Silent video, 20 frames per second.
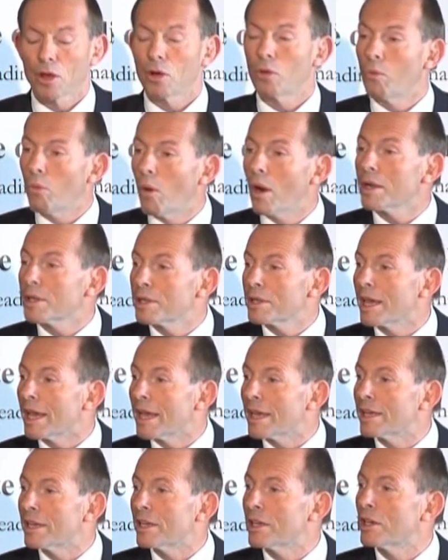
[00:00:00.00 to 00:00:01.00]
What
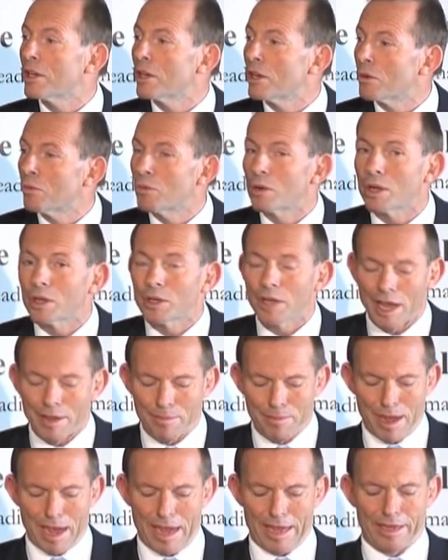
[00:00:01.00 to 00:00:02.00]
then will they
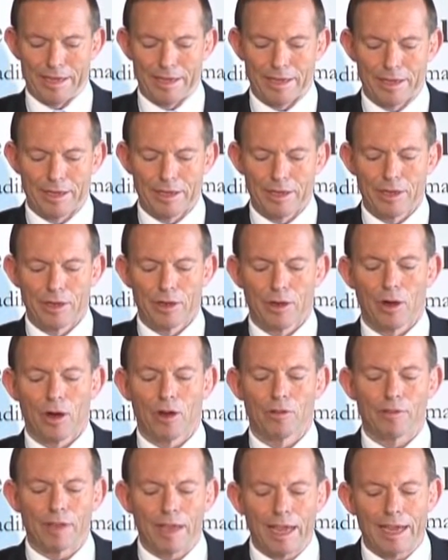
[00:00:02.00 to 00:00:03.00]
make
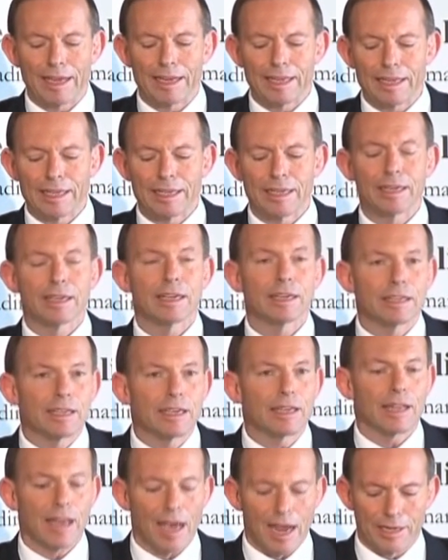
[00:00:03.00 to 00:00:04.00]
of any
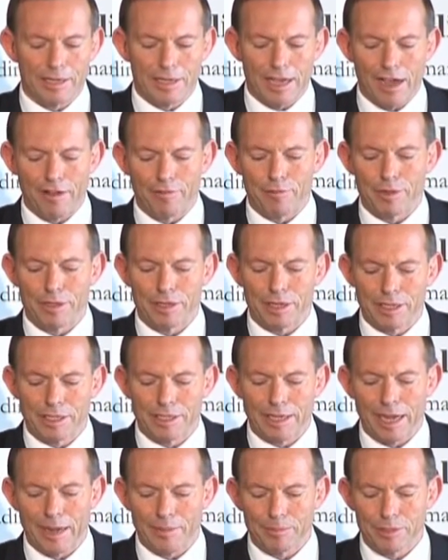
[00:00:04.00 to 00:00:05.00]
Gillard government
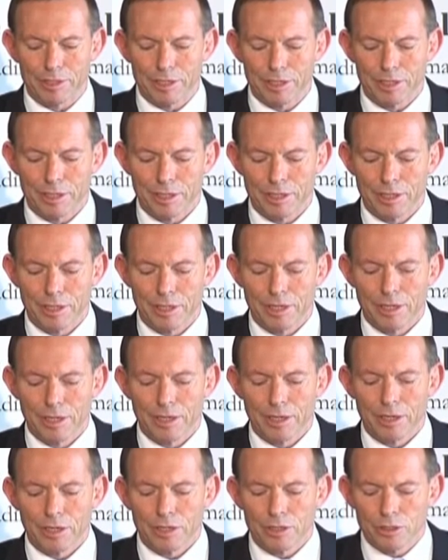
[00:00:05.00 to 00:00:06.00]
attempt
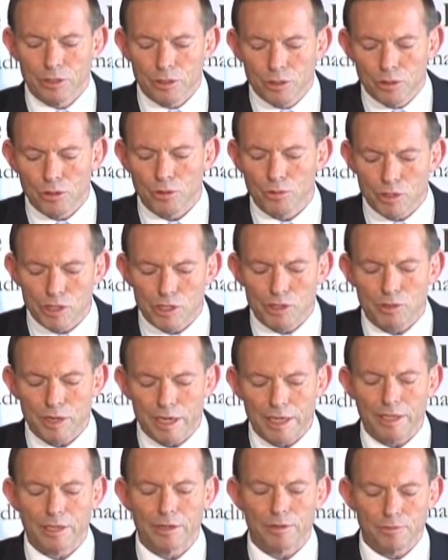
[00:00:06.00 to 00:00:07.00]
to
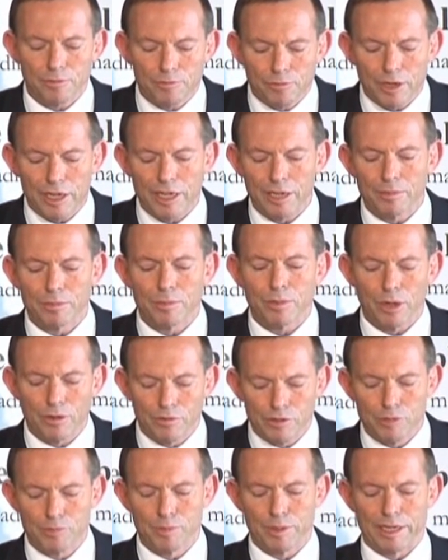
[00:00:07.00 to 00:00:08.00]
restrict freedom of
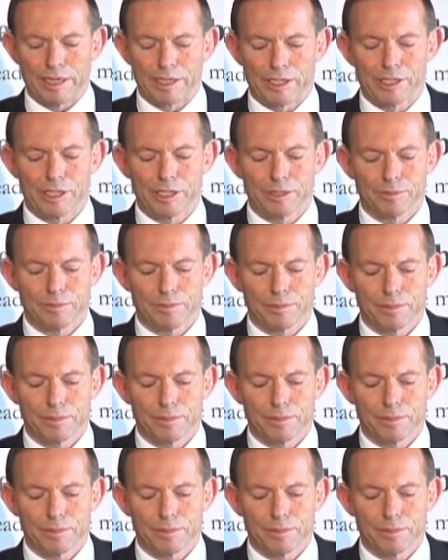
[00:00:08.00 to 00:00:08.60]
speech?